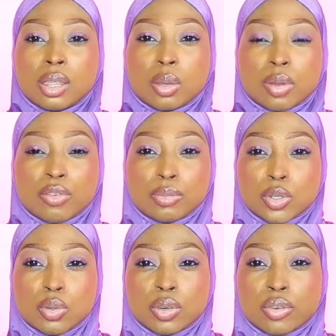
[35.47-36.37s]
They were from
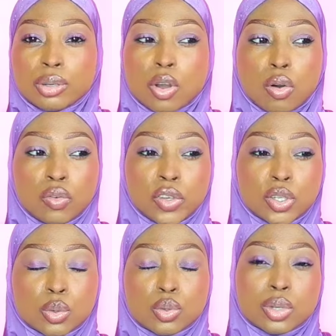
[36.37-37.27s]
2 different haul
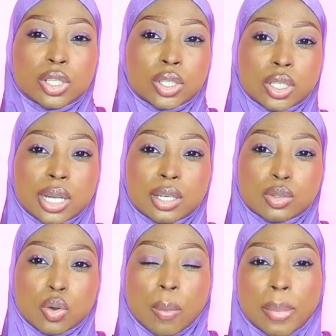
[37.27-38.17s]
videos, so I just decided
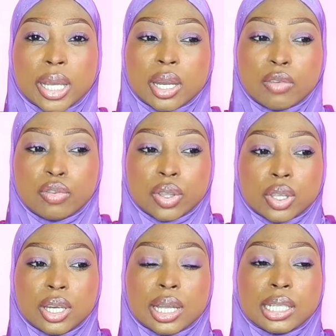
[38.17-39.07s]
to combine
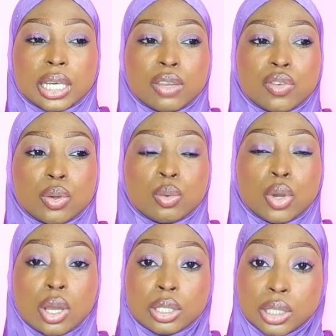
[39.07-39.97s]
everything and give you